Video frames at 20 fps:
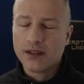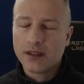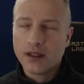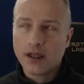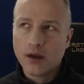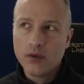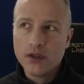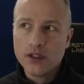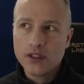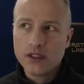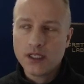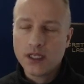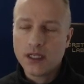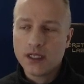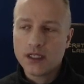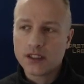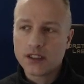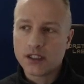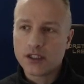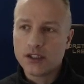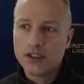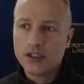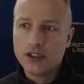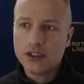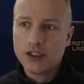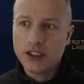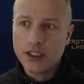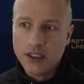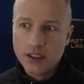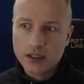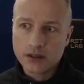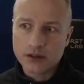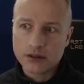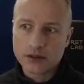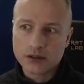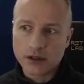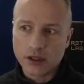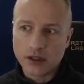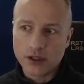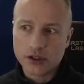I wouldn't say it's a cheat as
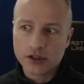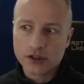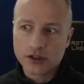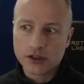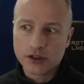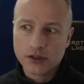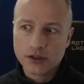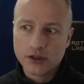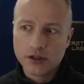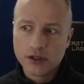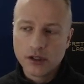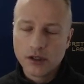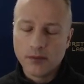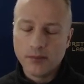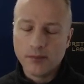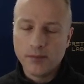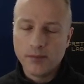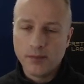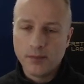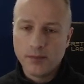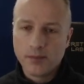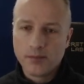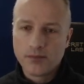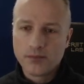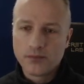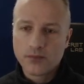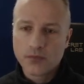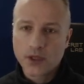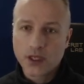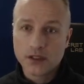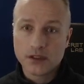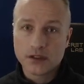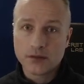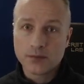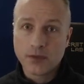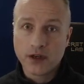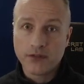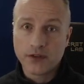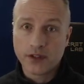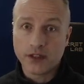such, because it's
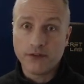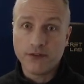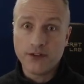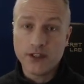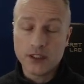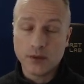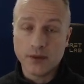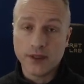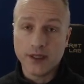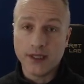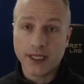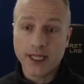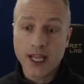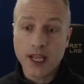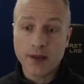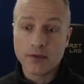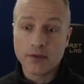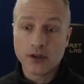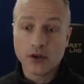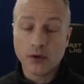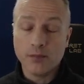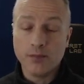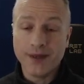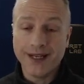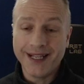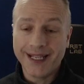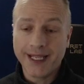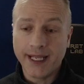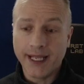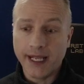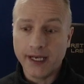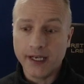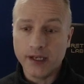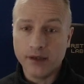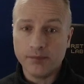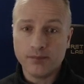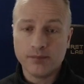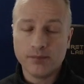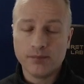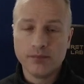perfectly feasible in the game. You're not breaking
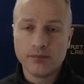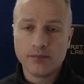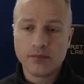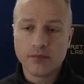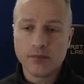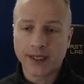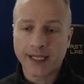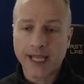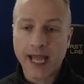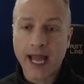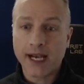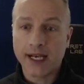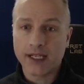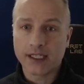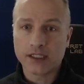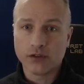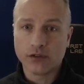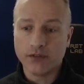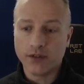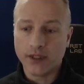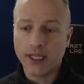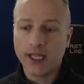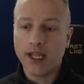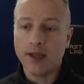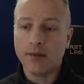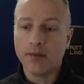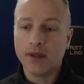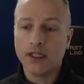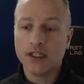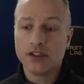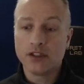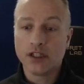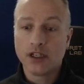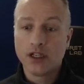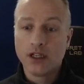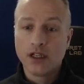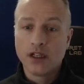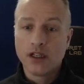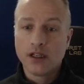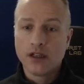any mechanics of the game. Is
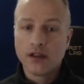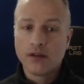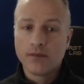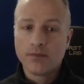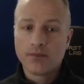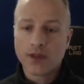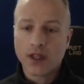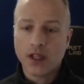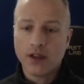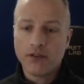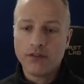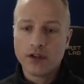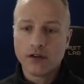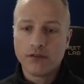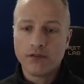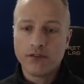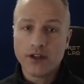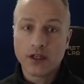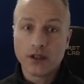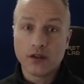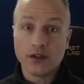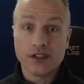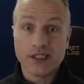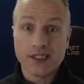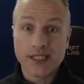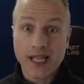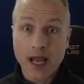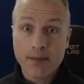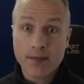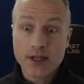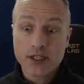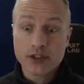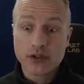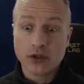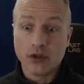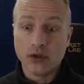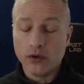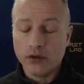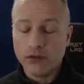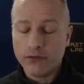if your vehicle is damaged or
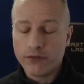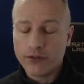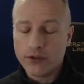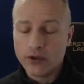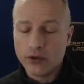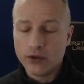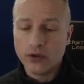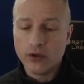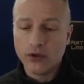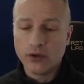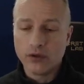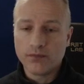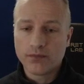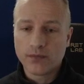low on fuel,